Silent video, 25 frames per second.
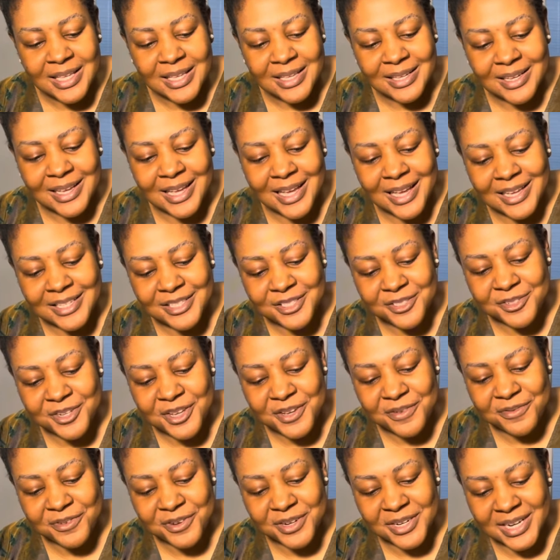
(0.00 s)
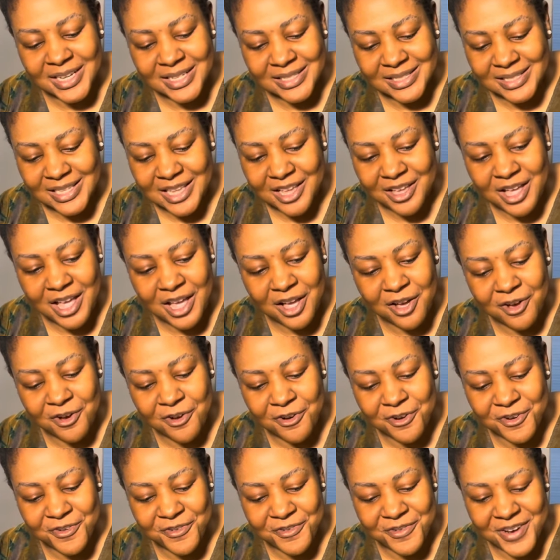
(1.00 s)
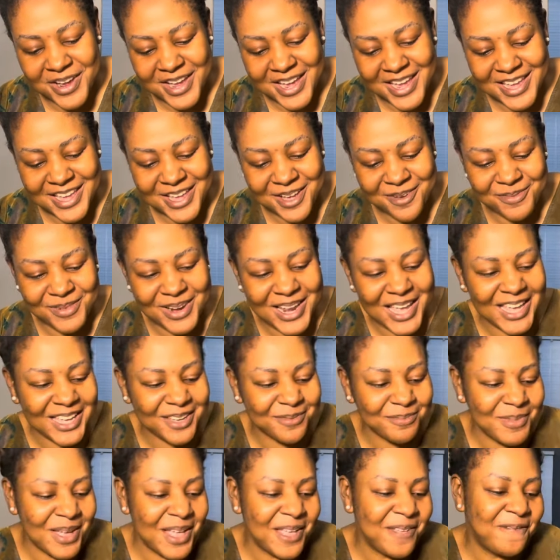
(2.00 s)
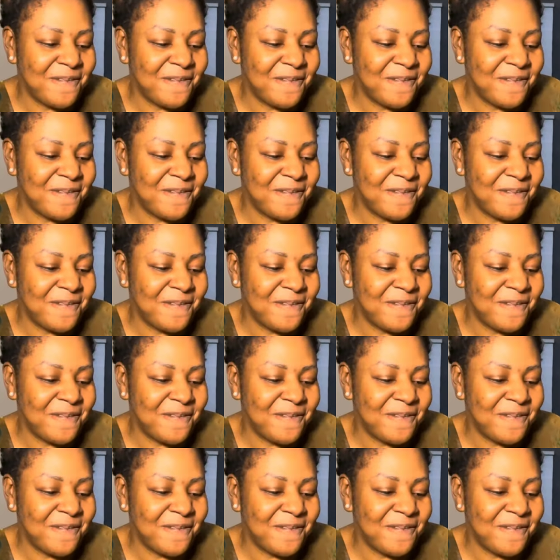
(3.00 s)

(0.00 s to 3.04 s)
Guys, you don't understand how hungry I am. Like my